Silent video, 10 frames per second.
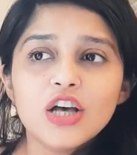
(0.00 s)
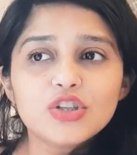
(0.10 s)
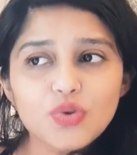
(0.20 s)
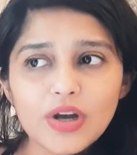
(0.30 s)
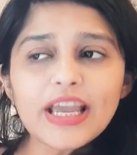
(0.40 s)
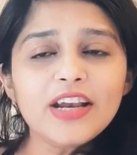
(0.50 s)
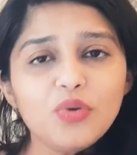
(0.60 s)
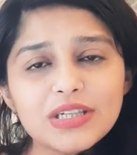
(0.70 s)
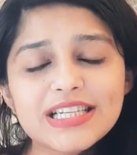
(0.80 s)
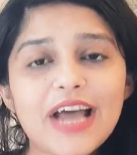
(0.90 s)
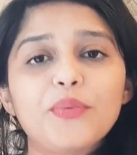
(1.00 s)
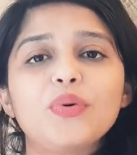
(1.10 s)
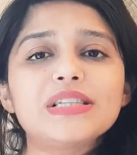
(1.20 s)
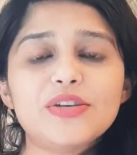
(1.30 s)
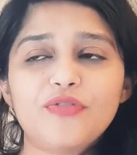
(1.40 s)
So again, you are
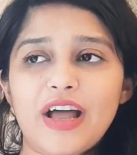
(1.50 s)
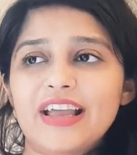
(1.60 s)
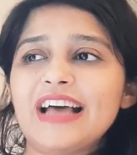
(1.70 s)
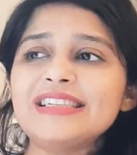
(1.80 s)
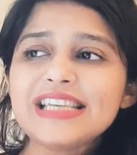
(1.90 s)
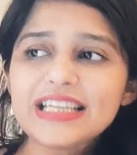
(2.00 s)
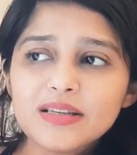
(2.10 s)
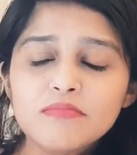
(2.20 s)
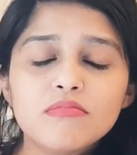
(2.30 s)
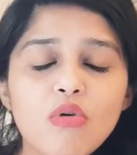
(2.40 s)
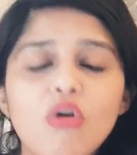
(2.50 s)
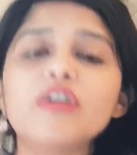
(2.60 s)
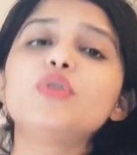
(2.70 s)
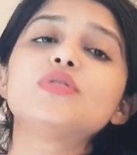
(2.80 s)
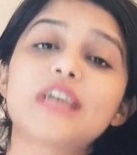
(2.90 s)
diversifying, and see, the
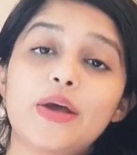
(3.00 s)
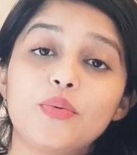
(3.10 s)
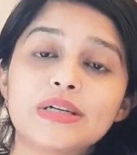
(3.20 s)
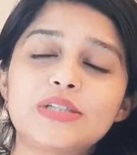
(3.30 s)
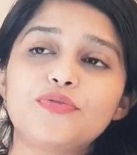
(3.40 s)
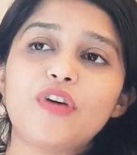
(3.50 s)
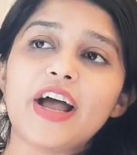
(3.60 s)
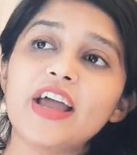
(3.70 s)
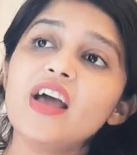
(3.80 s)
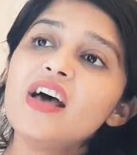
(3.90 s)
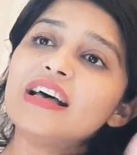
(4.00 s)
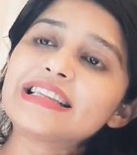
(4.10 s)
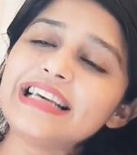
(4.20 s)
more you diversify, the